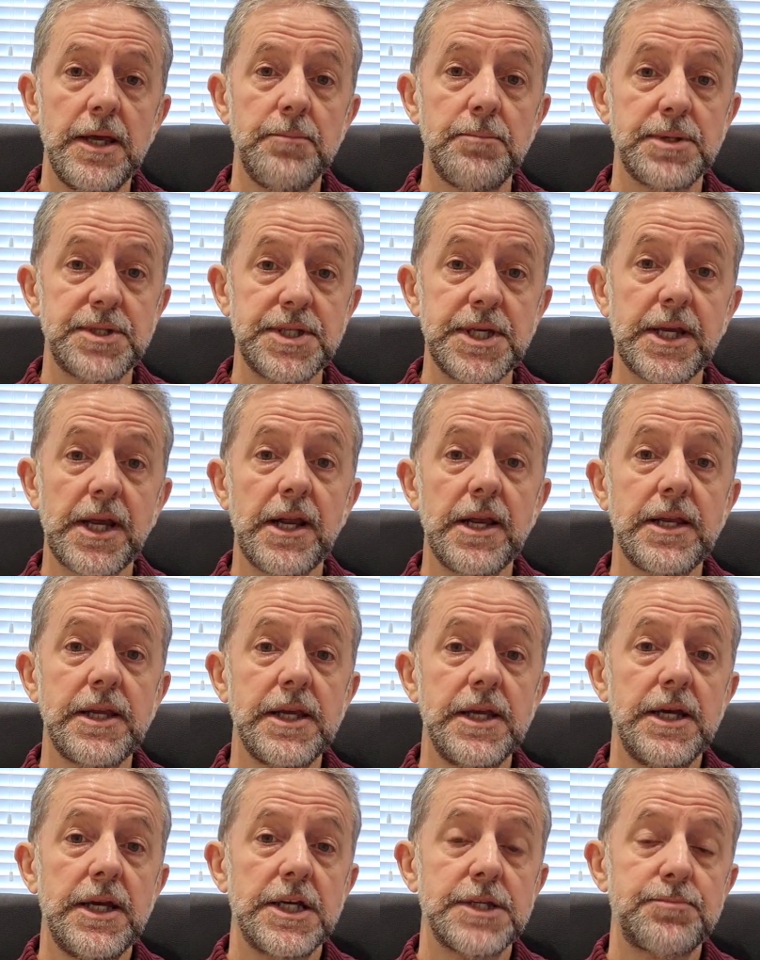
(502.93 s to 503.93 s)

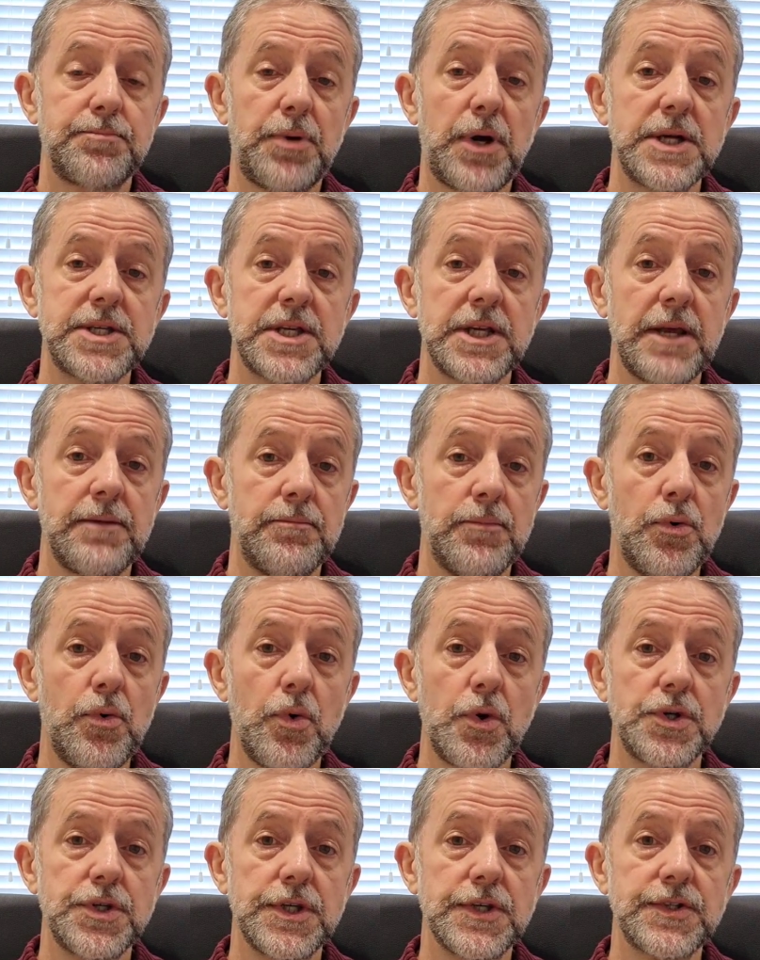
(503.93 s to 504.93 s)
particularly as buy-to-let
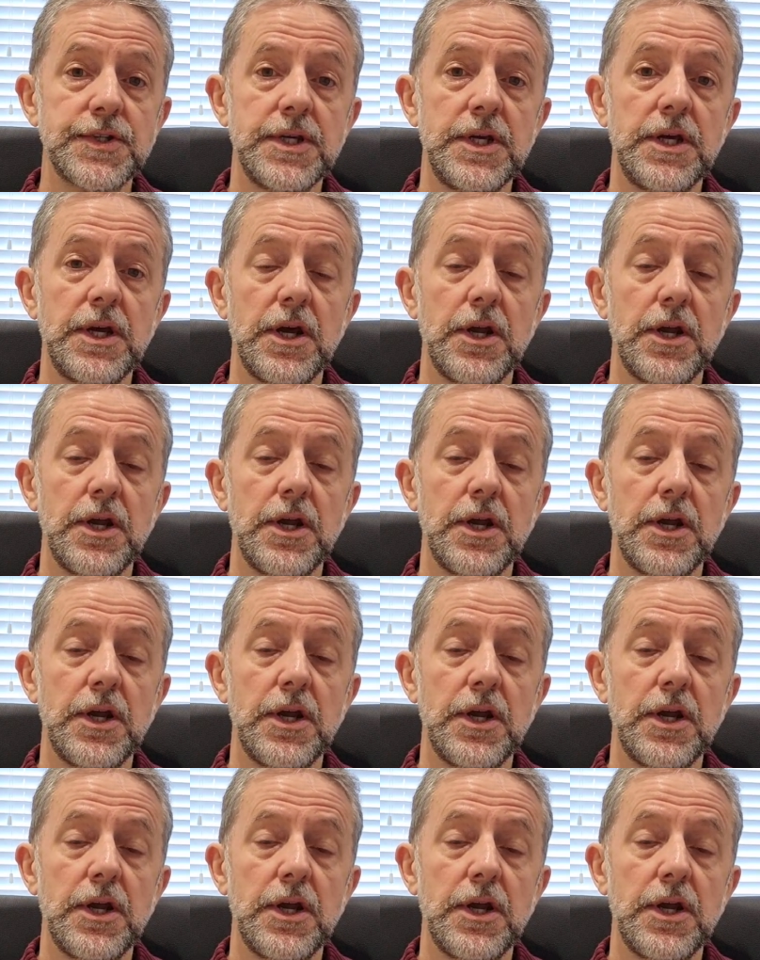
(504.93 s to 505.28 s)
mortgages